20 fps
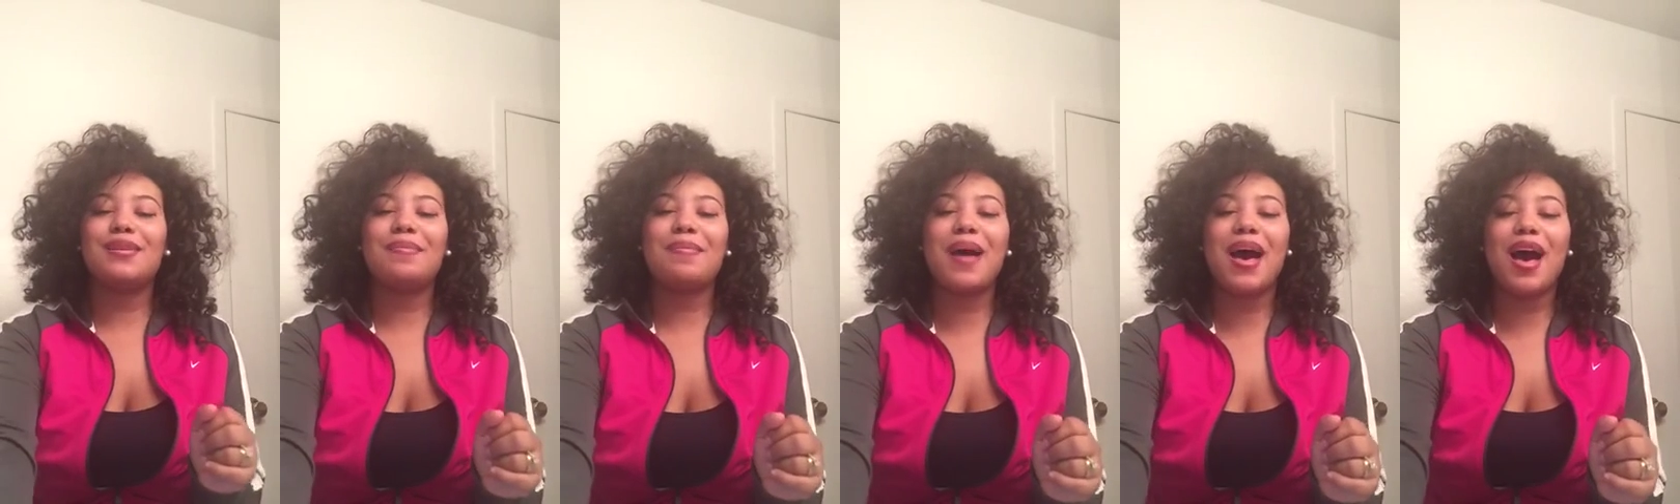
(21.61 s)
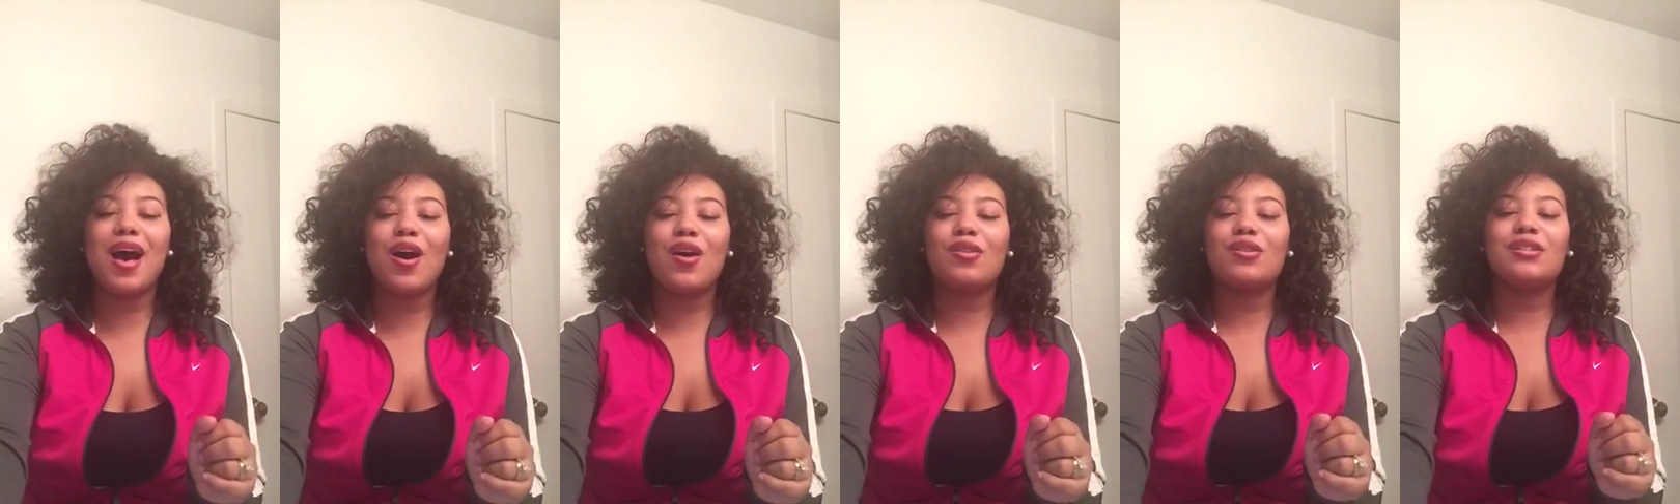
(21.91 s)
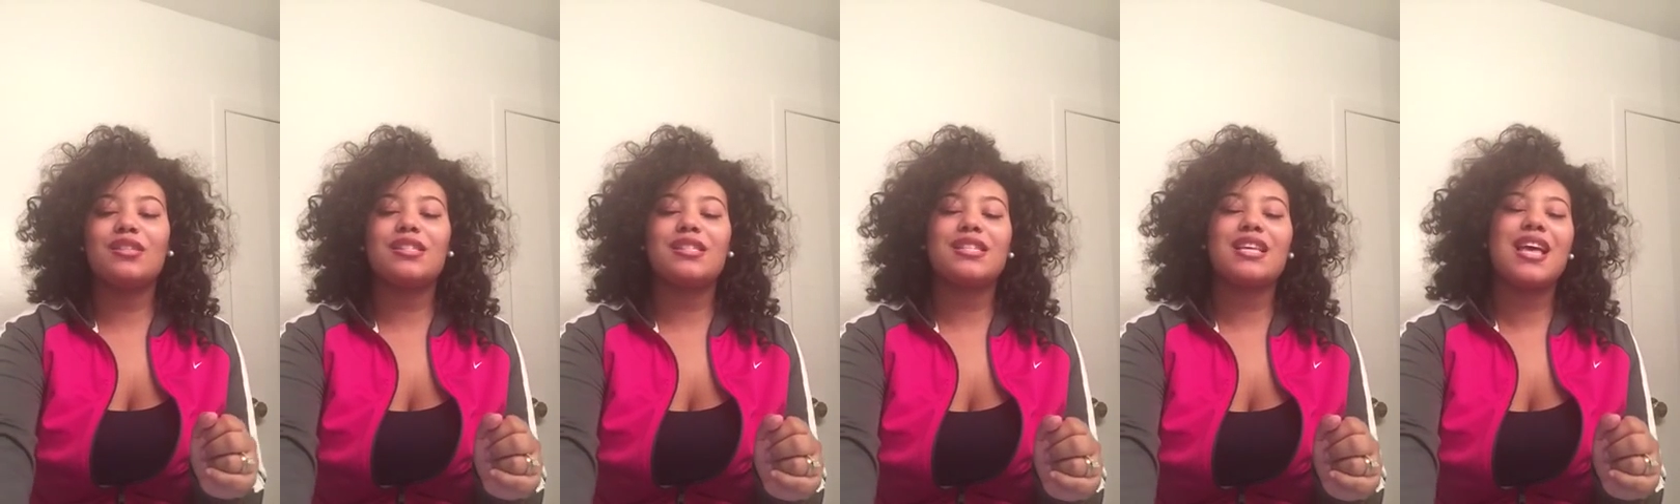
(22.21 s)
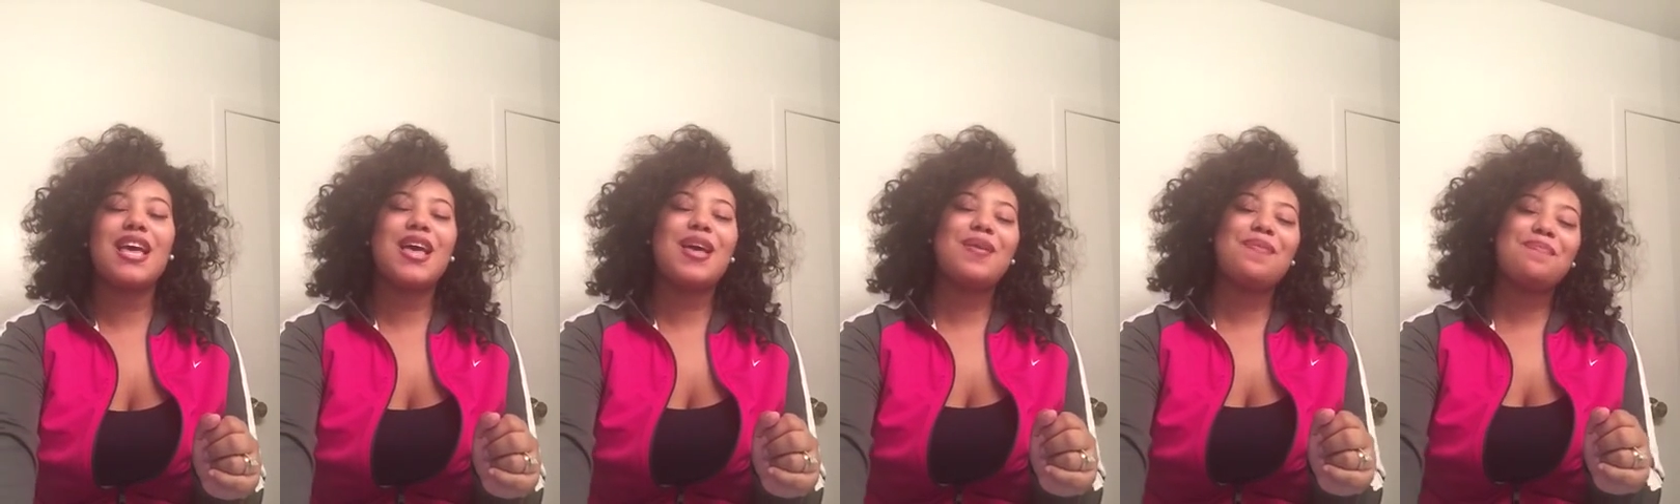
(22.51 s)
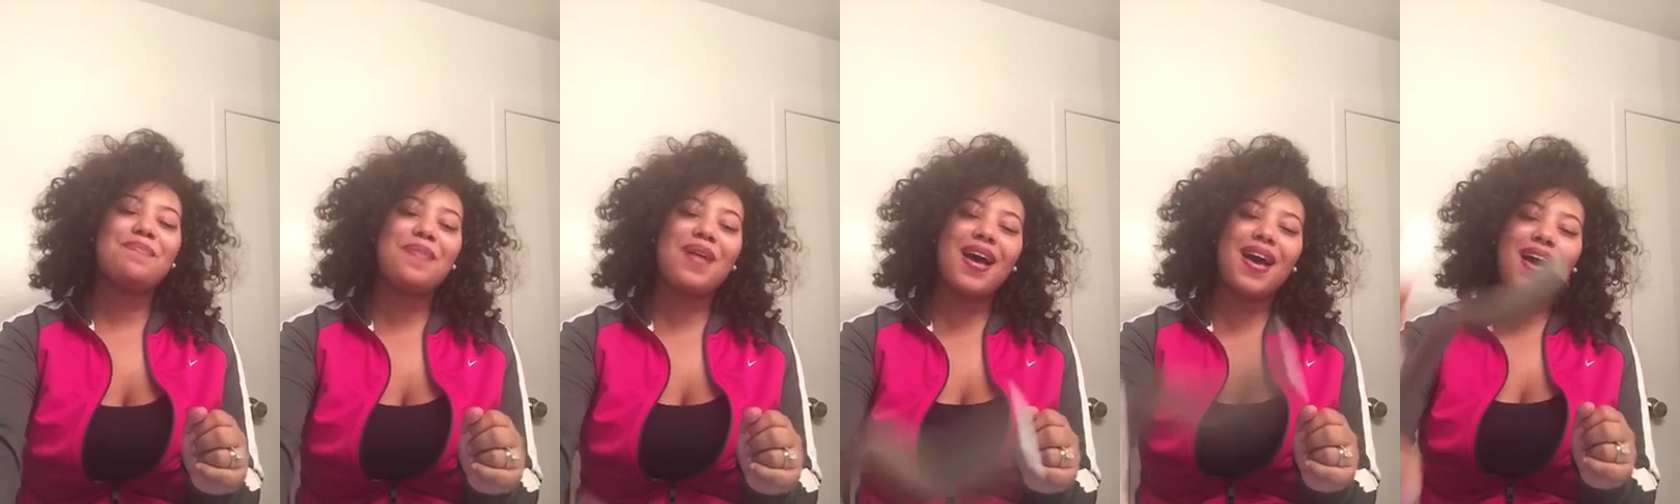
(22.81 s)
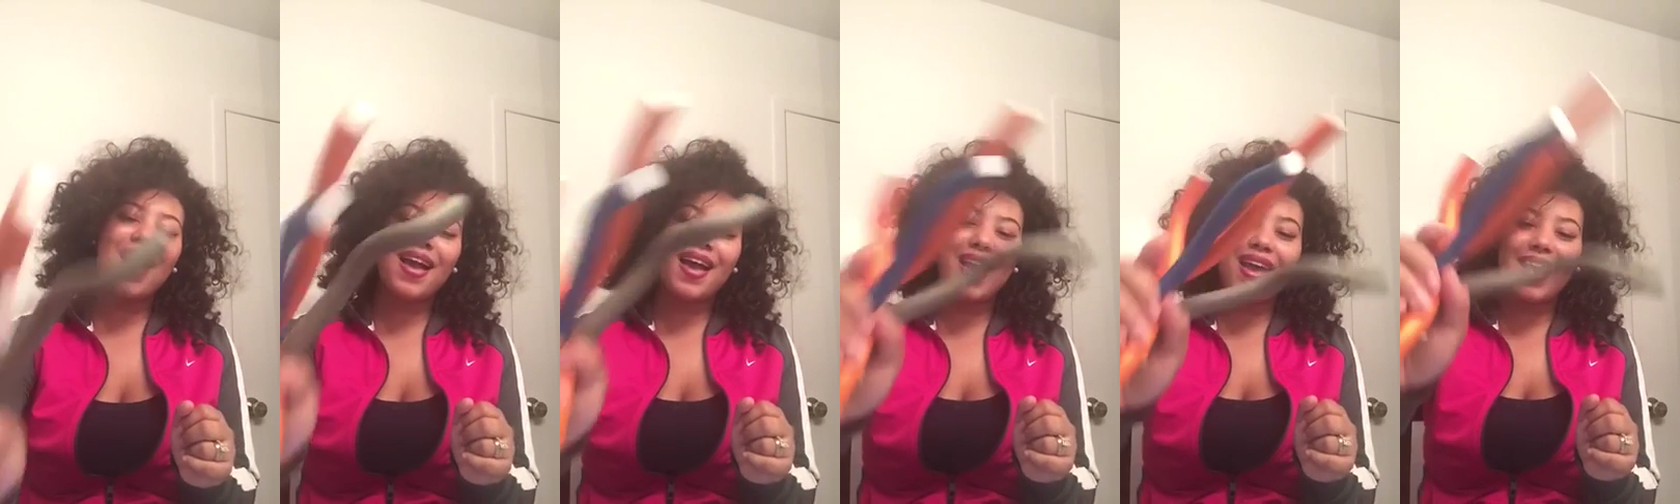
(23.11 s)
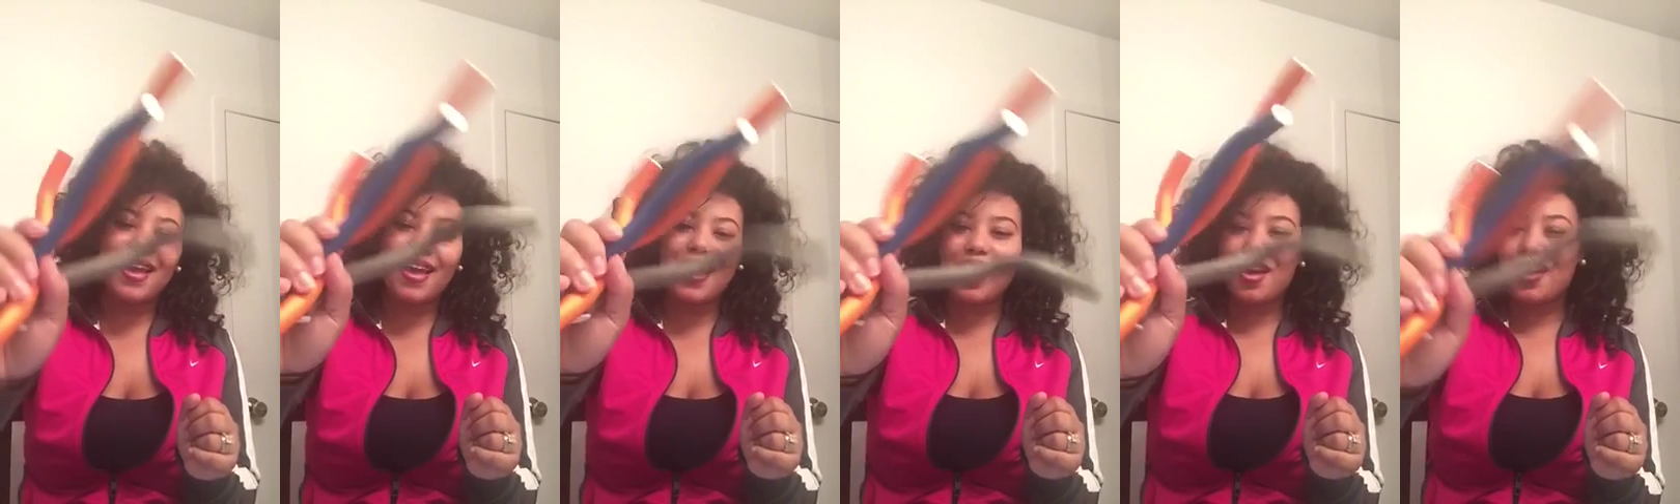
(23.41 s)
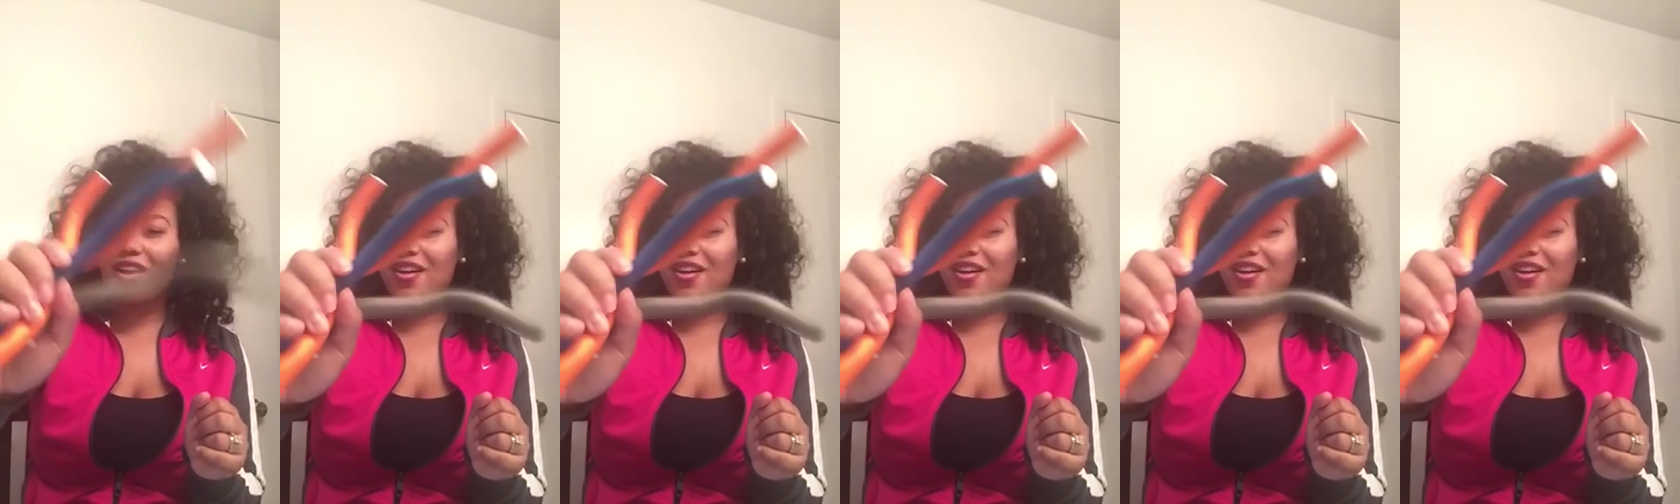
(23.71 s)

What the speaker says: about my